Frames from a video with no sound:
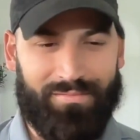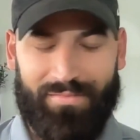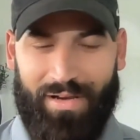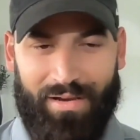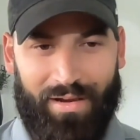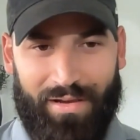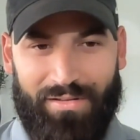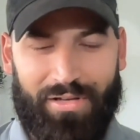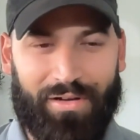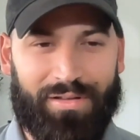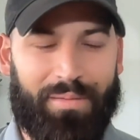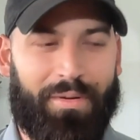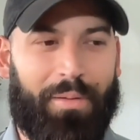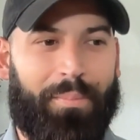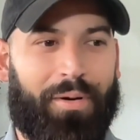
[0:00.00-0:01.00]
I
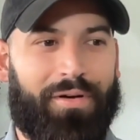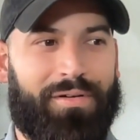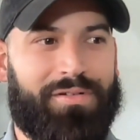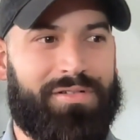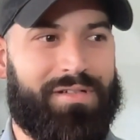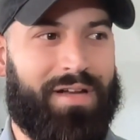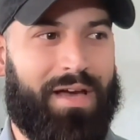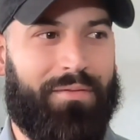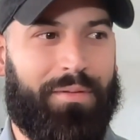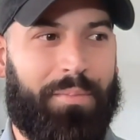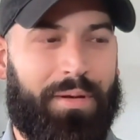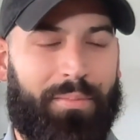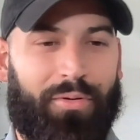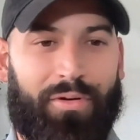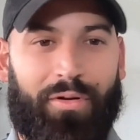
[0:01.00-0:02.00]
talked about partners and having
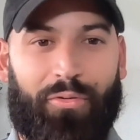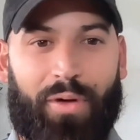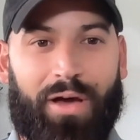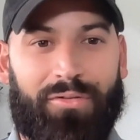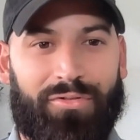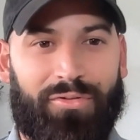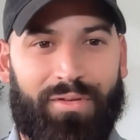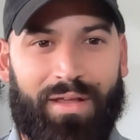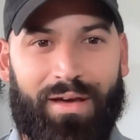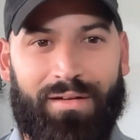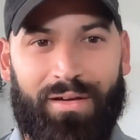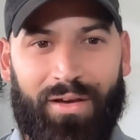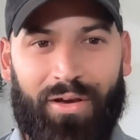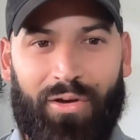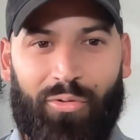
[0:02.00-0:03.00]
people around you that
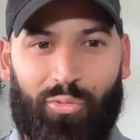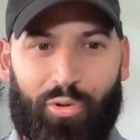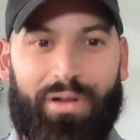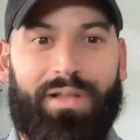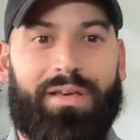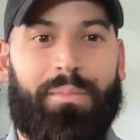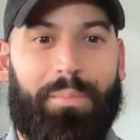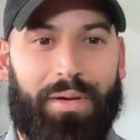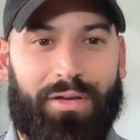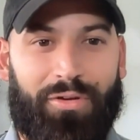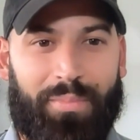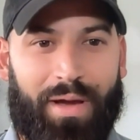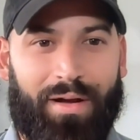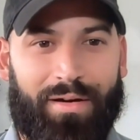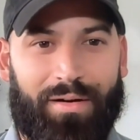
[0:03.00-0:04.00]
really can pick
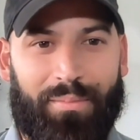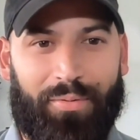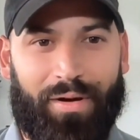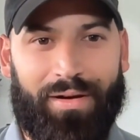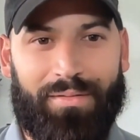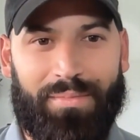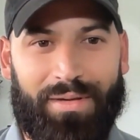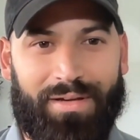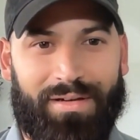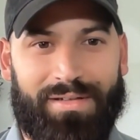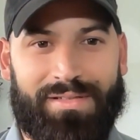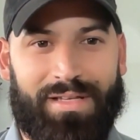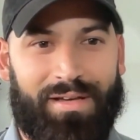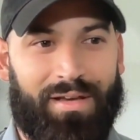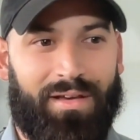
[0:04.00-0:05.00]
you back up, right?
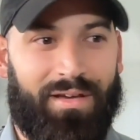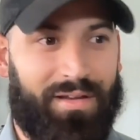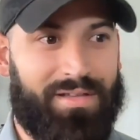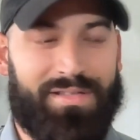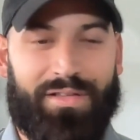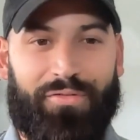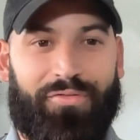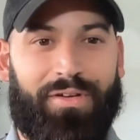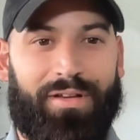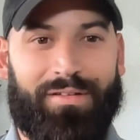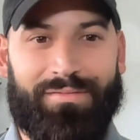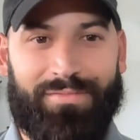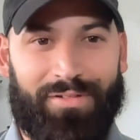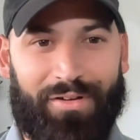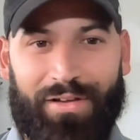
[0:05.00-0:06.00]
Because it is defeating.